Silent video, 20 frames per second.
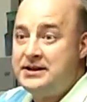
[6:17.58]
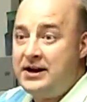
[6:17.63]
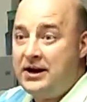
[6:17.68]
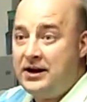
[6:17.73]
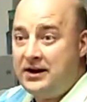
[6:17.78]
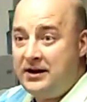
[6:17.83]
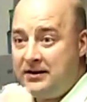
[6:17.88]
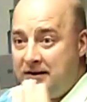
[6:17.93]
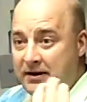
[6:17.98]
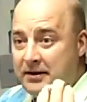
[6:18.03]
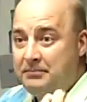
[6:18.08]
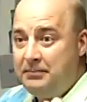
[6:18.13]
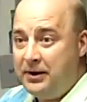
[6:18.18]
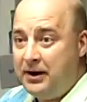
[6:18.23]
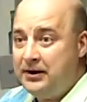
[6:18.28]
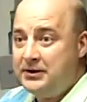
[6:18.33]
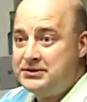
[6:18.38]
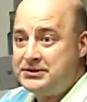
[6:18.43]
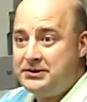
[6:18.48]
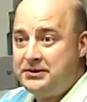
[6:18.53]
These are a
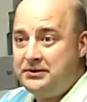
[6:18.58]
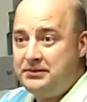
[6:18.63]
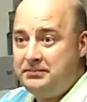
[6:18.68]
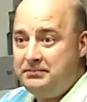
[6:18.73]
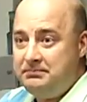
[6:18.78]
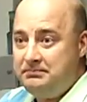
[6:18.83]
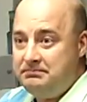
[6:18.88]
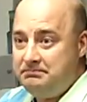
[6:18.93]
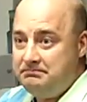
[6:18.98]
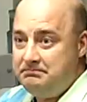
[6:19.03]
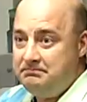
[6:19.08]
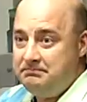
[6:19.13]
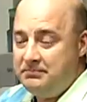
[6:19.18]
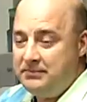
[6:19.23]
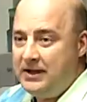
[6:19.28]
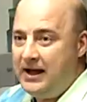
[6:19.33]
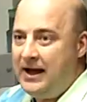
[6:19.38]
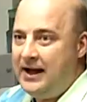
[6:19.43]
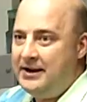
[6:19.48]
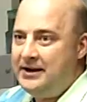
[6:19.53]
partial
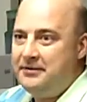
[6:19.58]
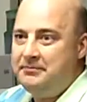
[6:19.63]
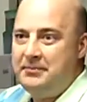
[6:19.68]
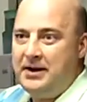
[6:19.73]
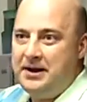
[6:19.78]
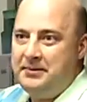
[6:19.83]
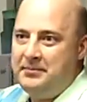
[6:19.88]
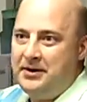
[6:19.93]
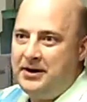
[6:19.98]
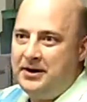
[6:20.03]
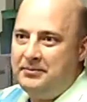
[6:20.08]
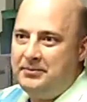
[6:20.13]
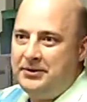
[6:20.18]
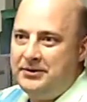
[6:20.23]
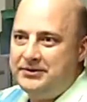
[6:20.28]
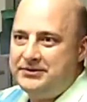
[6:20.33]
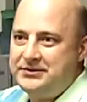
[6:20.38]
lot of my marbles.